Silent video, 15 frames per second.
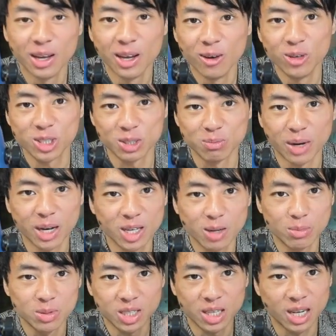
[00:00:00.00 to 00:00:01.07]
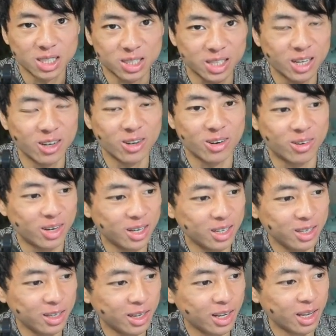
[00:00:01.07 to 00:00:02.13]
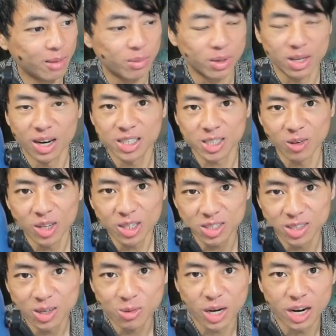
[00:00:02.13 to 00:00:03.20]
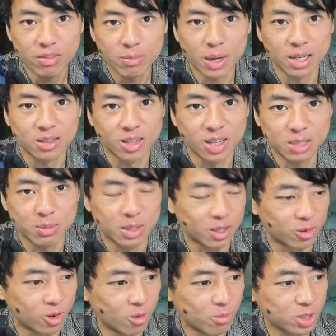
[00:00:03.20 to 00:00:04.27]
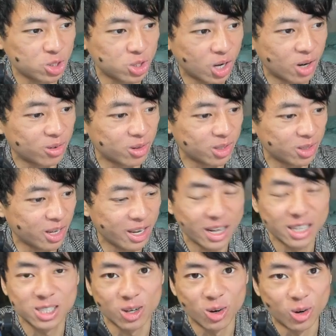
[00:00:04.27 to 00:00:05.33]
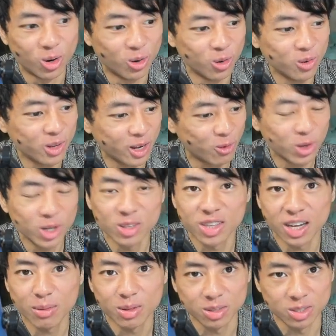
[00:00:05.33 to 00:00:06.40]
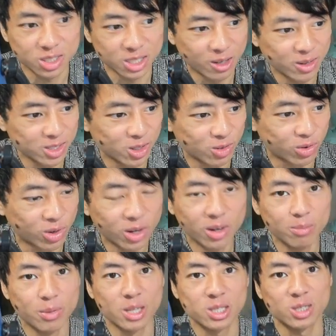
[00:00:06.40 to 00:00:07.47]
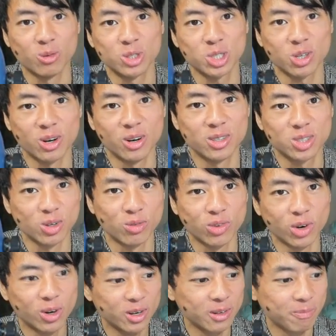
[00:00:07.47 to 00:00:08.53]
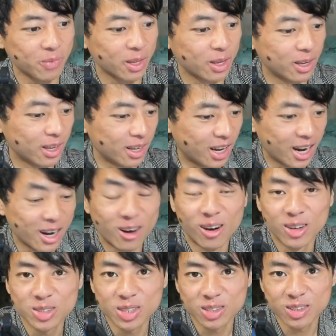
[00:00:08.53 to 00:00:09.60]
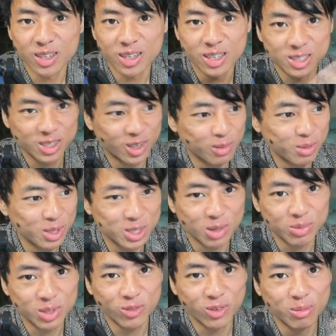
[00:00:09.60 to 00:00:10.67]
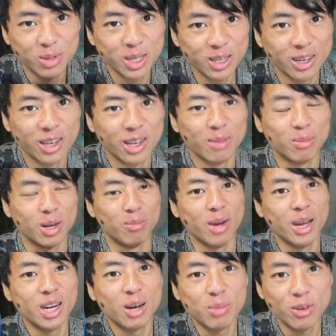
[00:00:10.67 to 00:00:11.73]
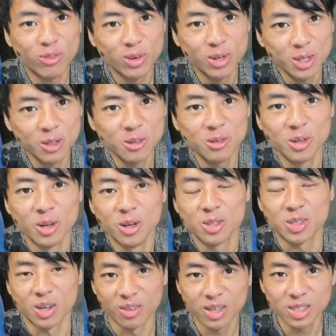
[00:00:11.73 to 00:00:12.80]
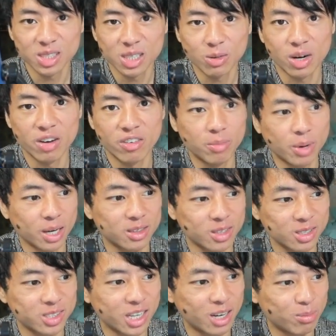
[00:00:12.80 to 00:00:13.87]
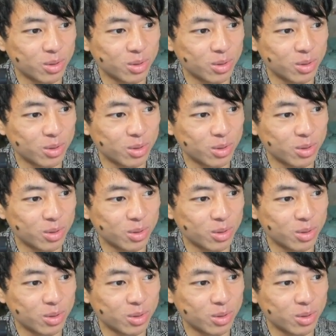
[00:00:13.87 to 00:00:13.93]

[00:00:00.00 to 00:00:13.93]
which is my cup of tea as stated already. But guys, I'll let you know what everybody thinks about the romance genre as a whole, and what do you think about this series overall based on what you heard so far? I honestly think it's going to be something for me, but it may not be for you, so I'd like to hear what everybody thinks down